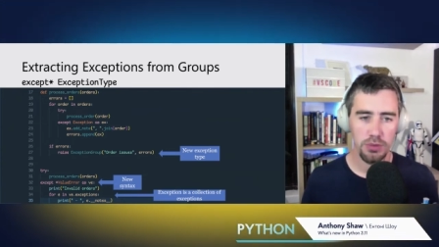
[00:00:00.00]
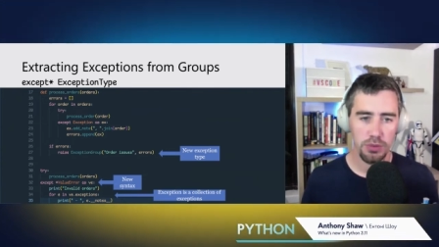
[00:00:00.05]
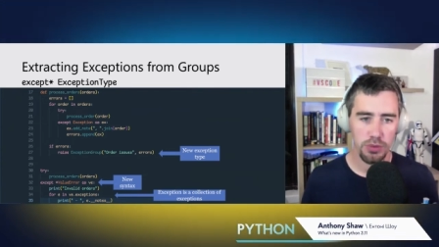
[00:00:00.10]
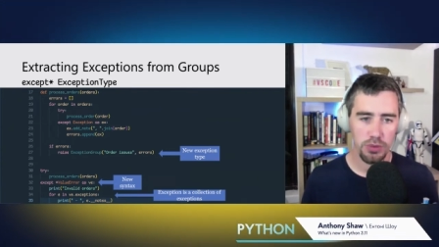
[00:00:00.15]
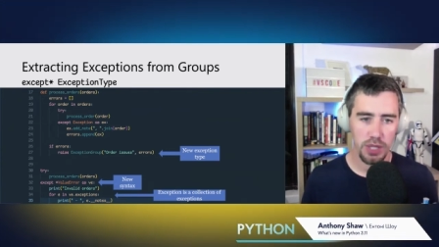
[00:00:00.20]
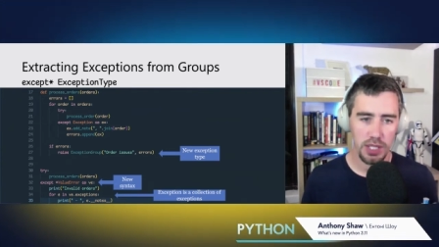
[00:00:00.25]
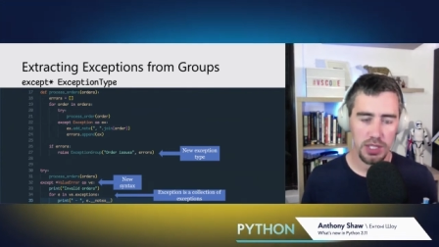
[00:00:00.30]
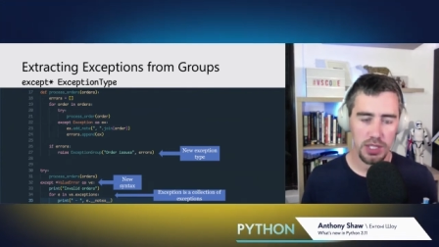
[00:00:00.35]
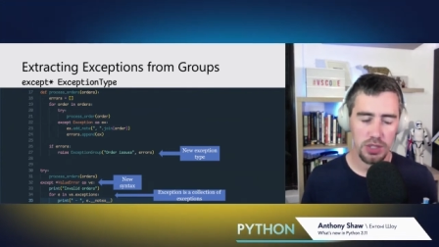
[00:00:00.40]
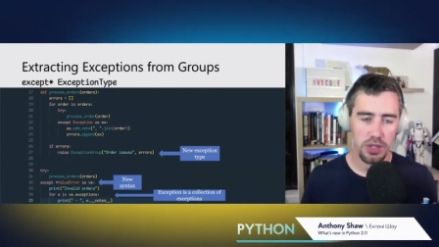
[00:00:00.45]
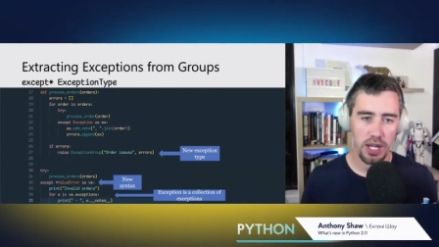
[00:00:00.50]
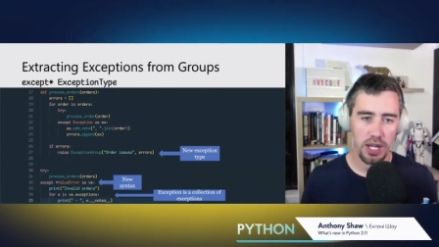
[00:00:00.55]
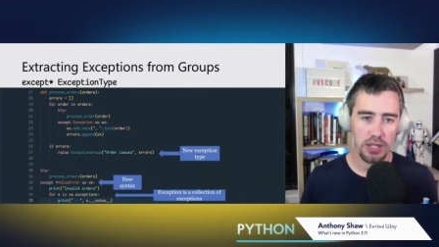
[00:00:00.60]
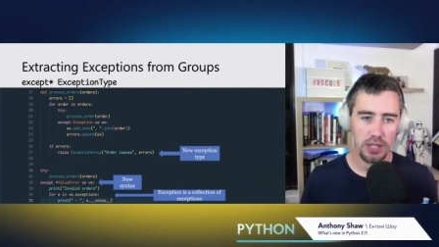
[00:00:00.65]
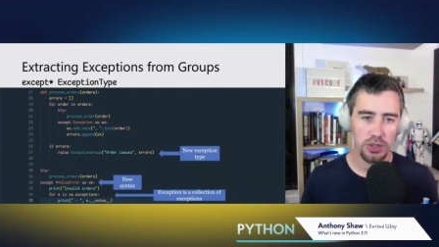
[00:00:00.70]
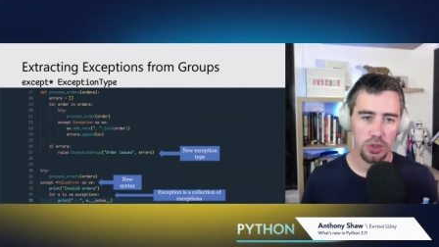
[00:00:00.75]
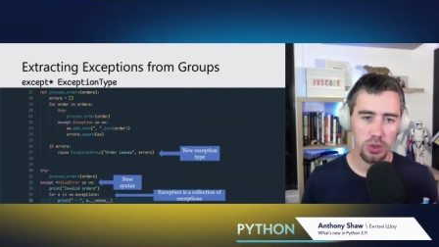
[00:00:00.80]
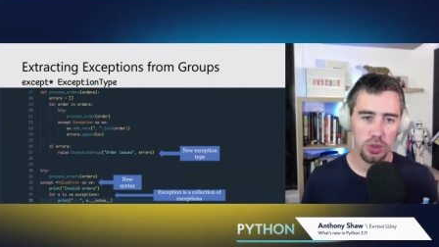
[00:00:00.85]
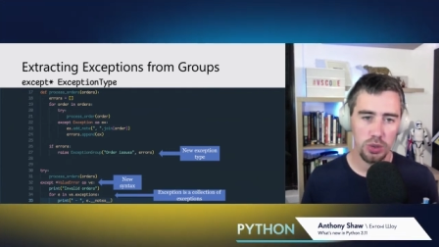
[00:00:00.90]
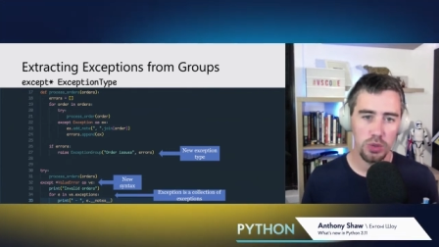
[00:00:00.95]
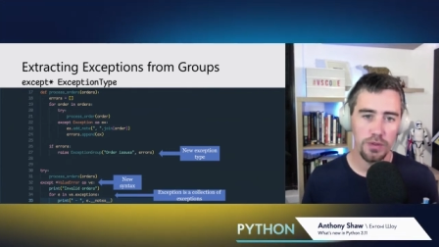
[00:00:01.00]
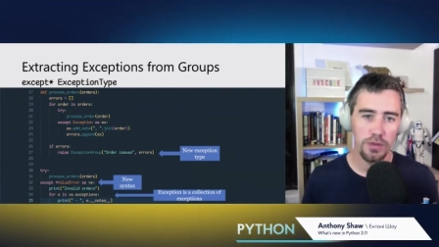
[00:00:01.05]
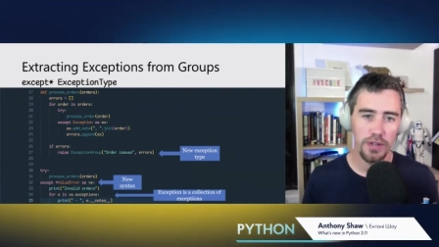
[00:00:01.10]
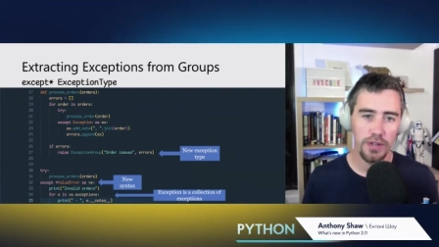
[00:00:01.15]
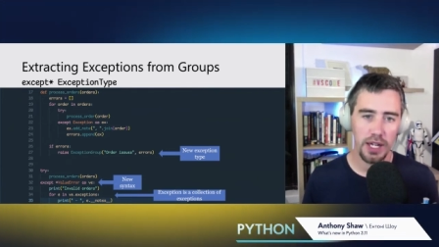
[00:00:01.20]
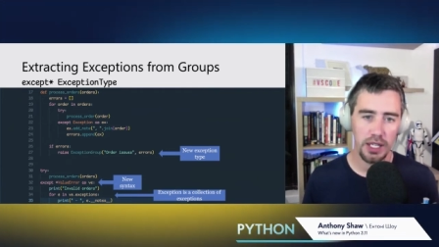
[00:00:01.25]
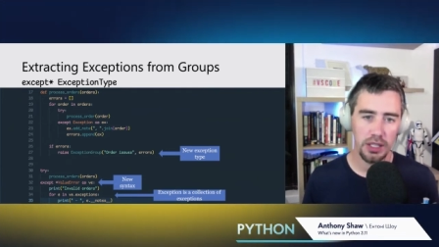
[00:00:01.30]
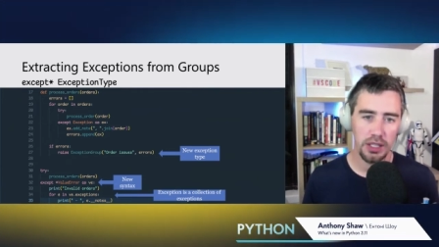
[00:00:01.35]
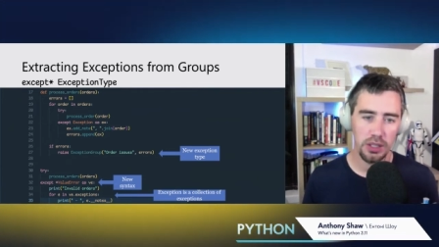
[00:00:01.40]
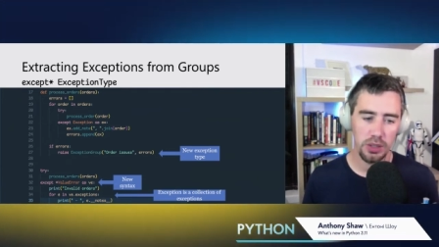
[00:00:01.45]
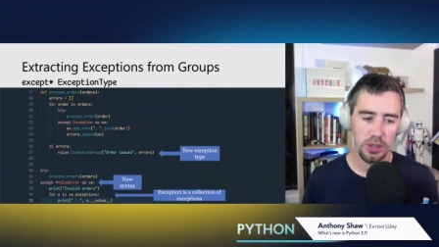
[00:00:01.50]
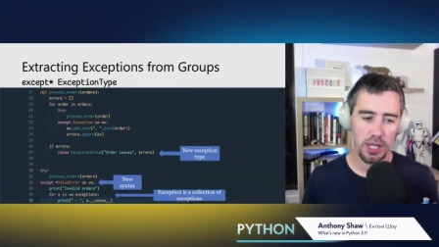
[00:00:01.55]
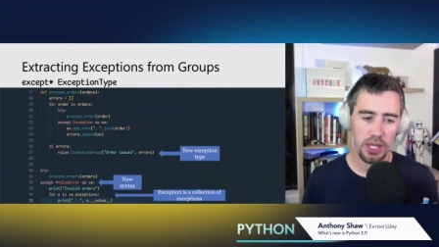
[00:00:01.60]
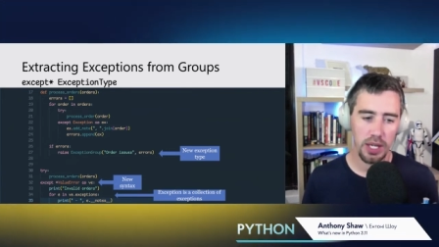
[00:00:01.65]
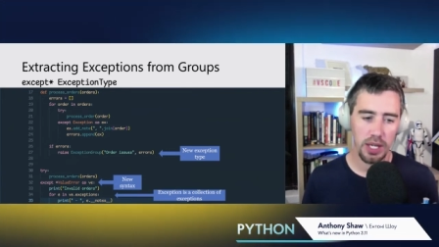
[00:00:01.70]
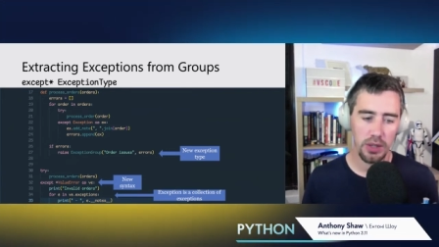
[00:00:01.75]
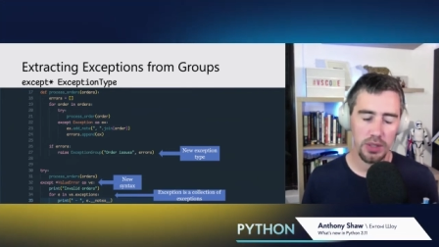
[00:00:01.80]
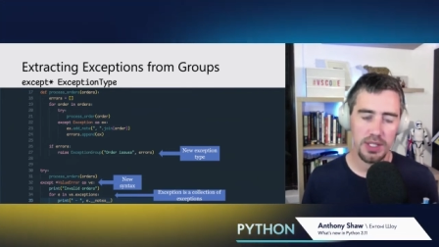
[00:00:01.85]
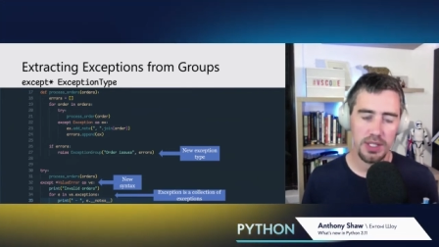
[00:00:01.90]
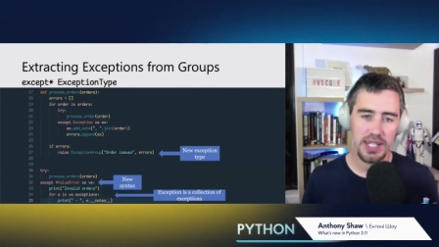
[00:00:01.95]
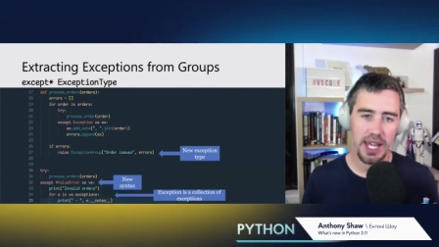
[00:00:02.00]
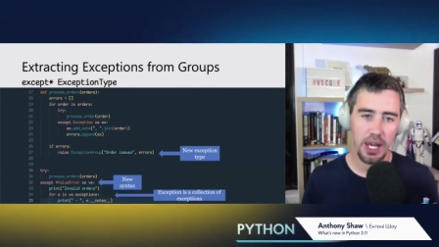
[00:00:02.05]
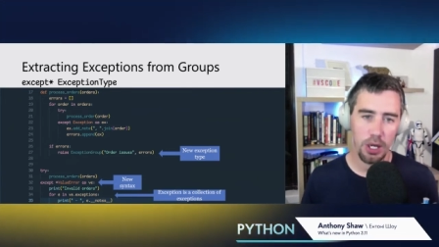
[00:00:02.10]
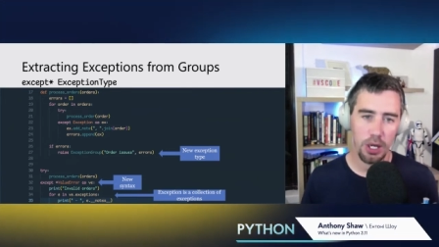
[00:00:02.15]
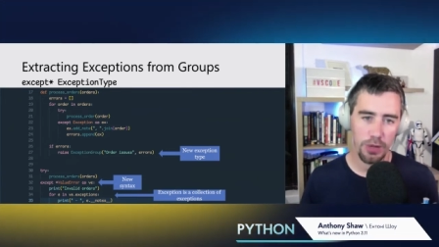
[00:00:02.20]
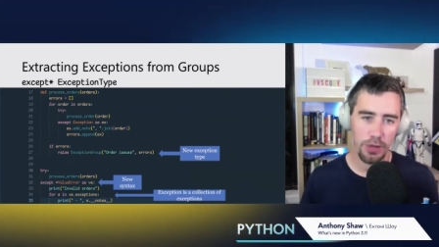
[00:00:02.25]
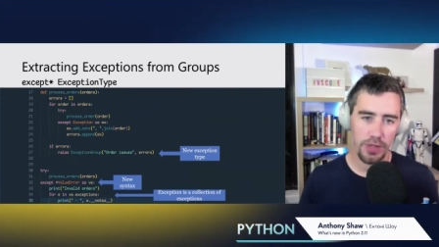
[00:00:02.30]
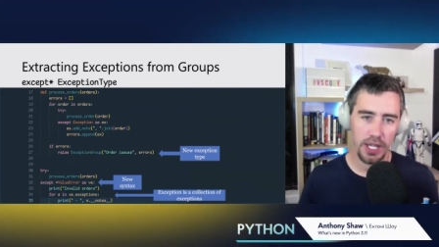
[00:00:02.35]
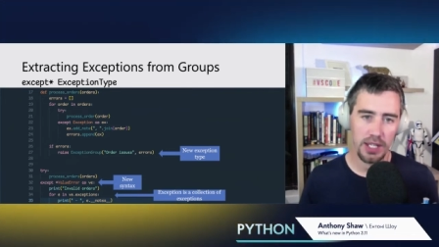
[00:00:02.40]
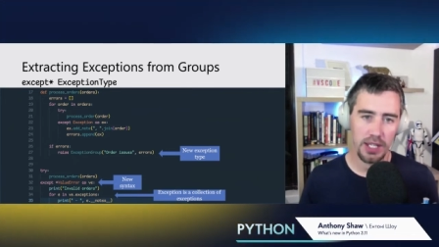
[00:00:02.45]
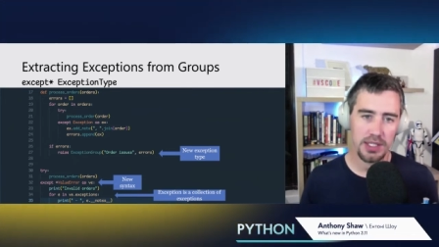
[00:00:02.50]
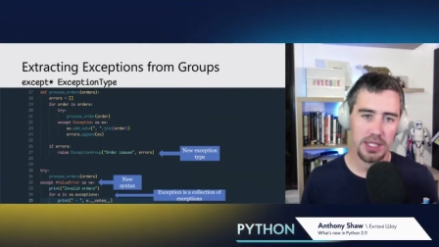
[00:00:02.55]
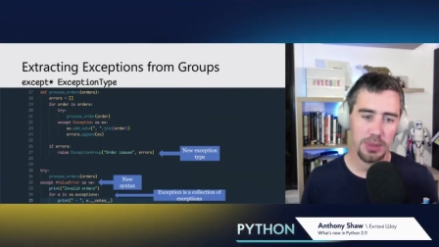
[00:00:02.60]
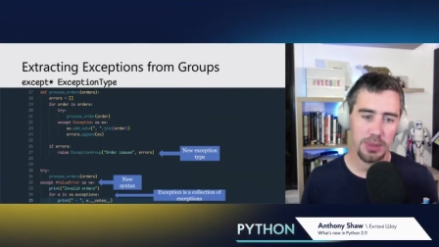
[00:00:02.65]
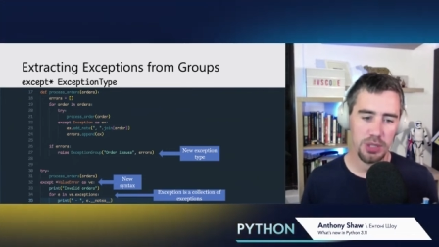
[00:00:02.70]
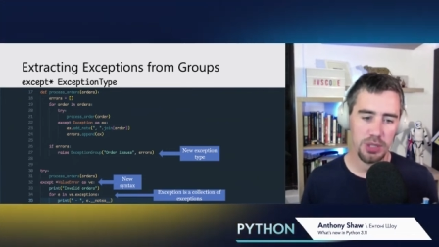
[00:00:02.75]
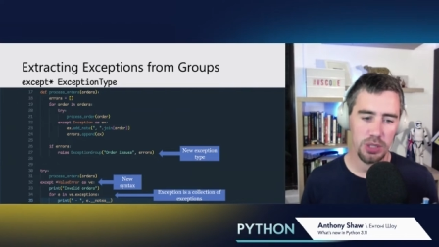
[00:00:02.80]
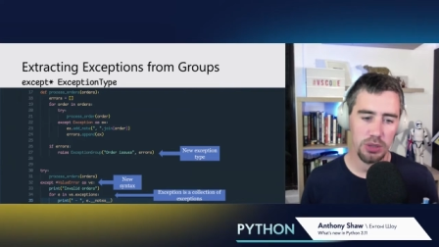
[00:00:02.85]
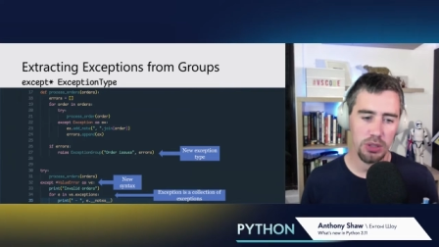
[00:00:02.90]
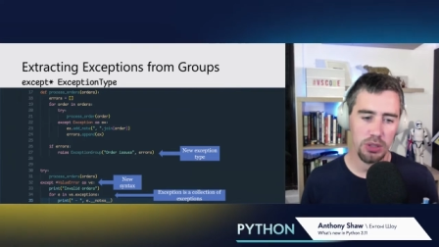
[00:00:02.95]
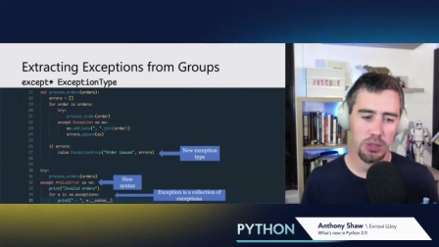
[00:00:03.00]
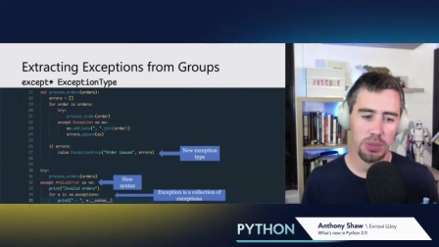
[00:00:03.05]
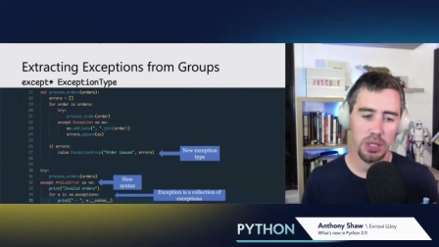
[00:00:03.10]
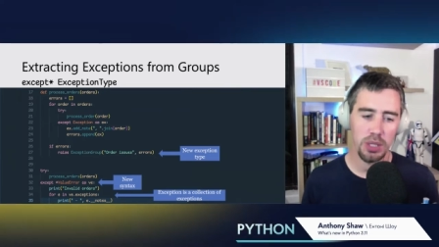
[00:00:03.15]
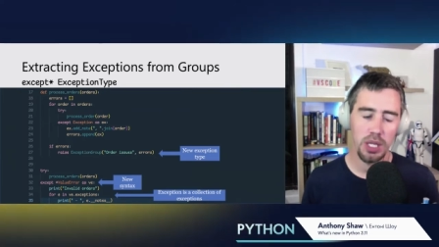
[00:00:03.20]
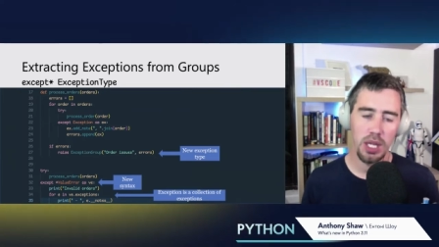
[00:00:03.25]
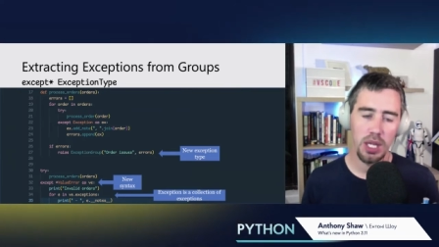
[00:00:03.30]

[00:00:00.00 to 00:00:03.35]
extract all value errors out of that exception group